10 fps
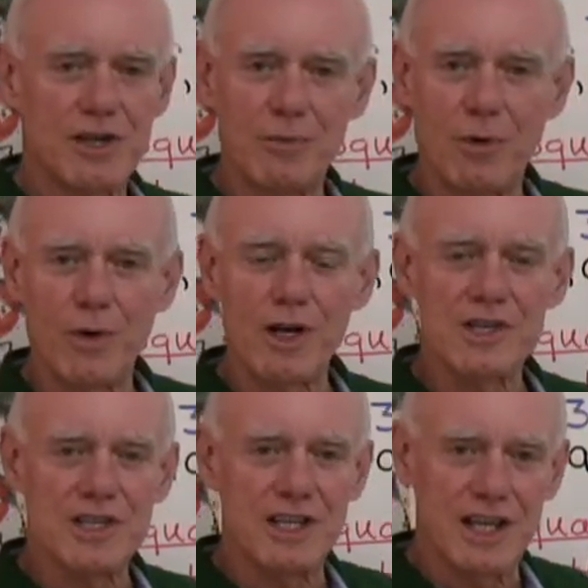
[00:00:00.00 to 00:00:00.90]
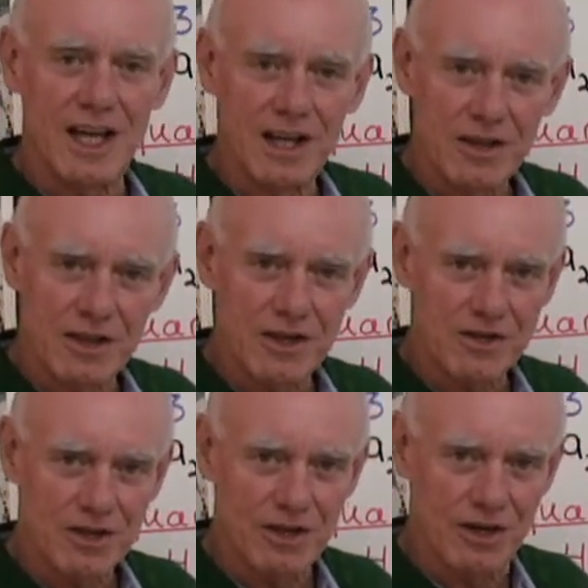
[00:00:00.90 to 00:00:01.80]
say, well, what is the
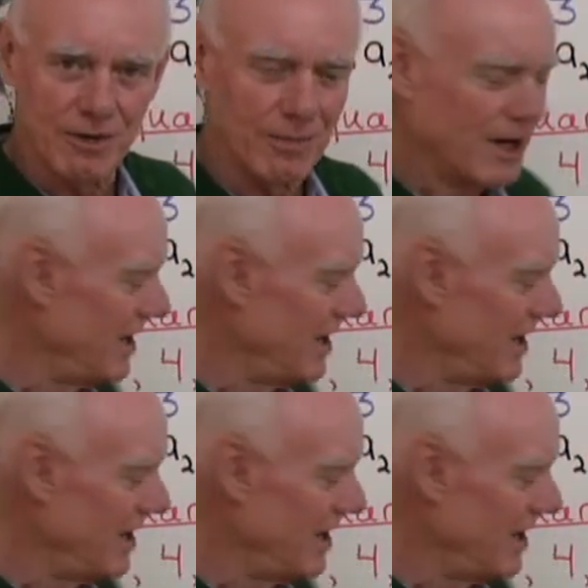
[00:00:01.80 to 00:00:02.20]
nth term?